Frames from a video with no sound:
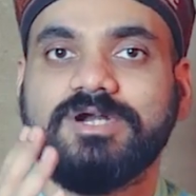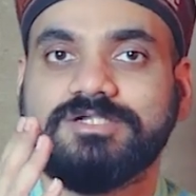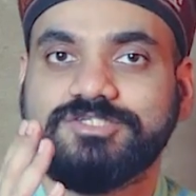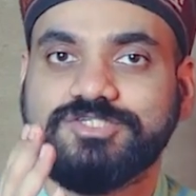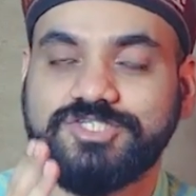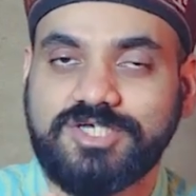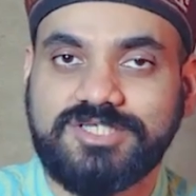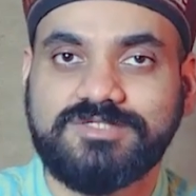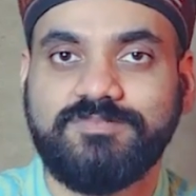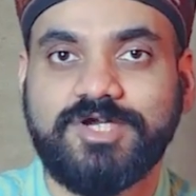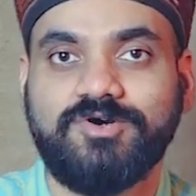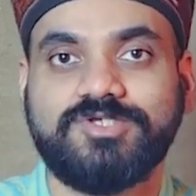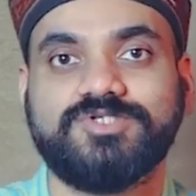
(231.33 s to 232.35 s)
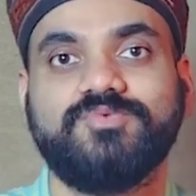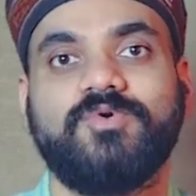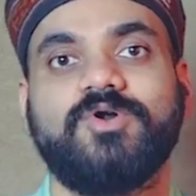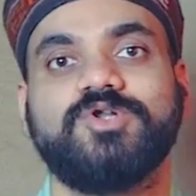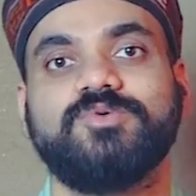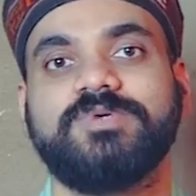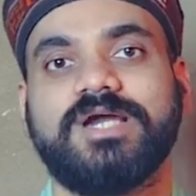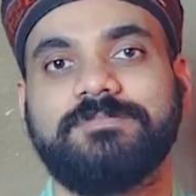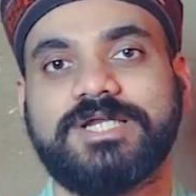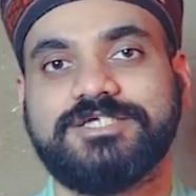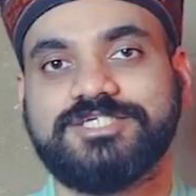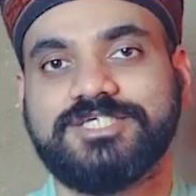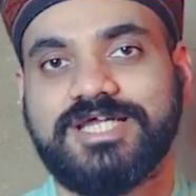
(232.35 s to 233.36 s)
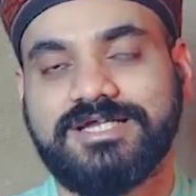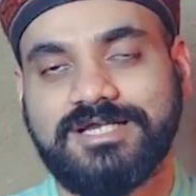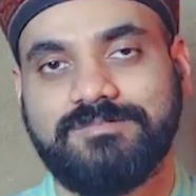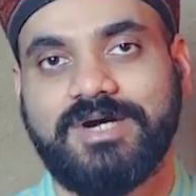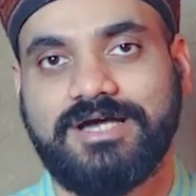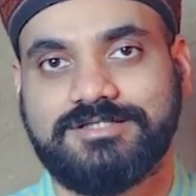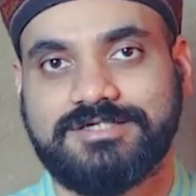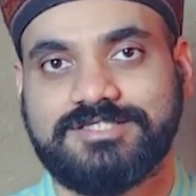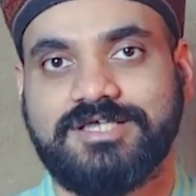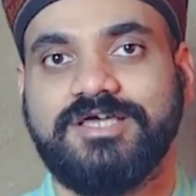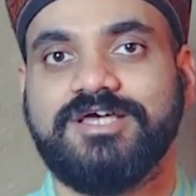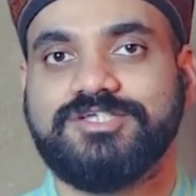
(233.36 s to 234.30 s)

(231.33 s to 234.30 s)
but just because you want to be appreciated by others,